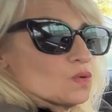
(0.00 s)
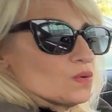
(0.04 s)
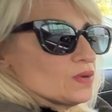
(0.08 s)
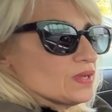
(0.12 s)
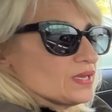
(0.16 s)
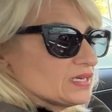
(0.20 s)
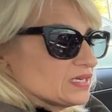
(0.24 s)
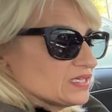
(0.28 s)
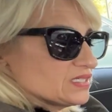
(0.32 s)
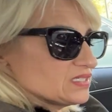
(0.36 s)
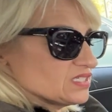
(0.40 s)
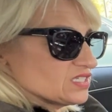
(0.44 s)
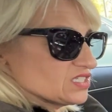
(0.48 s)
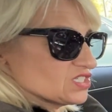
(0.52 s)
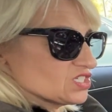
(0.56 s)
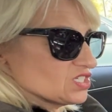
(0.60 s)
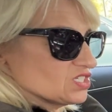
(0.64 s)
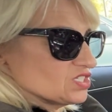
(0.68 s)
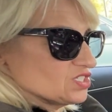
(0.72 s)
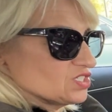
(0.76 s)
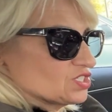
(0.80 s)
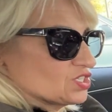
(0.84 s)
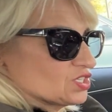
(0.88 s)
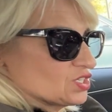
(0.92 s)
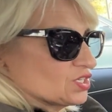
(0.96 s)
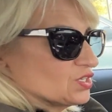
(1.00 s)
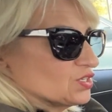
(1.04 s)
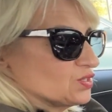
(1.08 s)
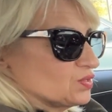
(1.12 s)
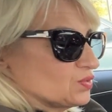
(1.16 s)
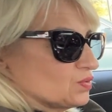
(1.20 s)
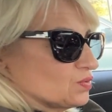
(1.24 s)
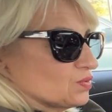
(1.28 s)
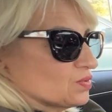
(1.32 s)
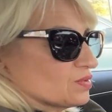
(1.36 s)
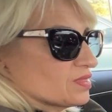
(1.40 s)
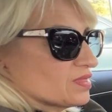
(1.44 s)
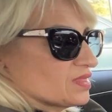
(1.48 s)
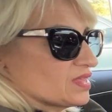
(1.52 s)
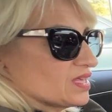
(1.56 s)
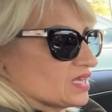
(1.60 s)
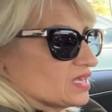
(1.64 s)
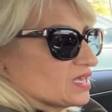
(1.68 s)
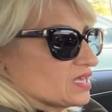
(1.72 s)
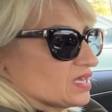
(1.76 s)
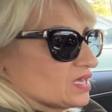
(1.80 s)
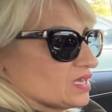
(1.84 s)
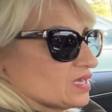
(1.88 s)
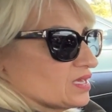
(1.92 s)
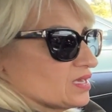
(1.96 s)
in addition to
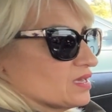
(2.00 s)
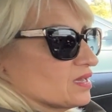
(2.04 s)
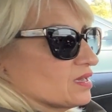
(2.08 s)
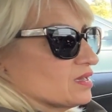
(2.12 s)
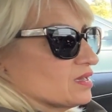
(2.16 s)
the